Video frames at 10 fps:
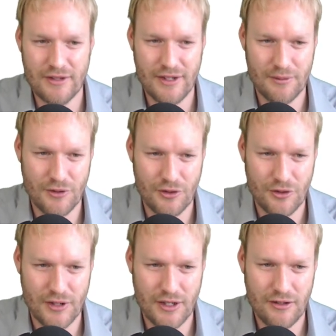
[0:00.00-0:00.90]
I'm going to
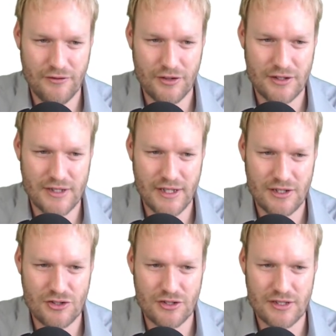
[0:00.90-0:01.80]
call it alpha because
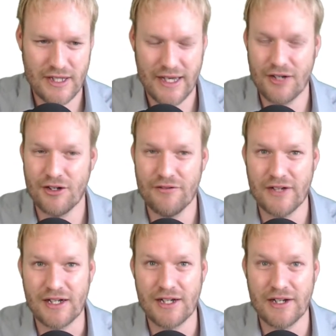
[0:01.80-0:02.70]
that's just the angle of
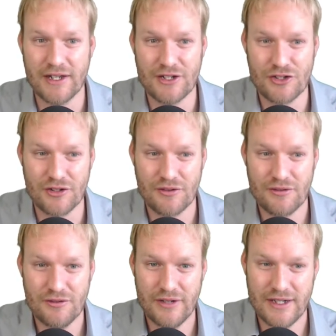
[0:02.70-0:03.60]
inclination,
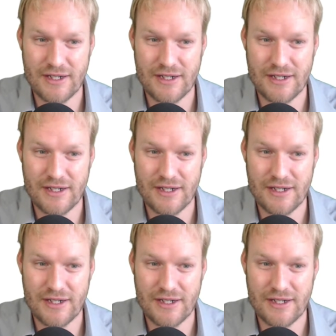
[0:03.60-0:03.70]
right?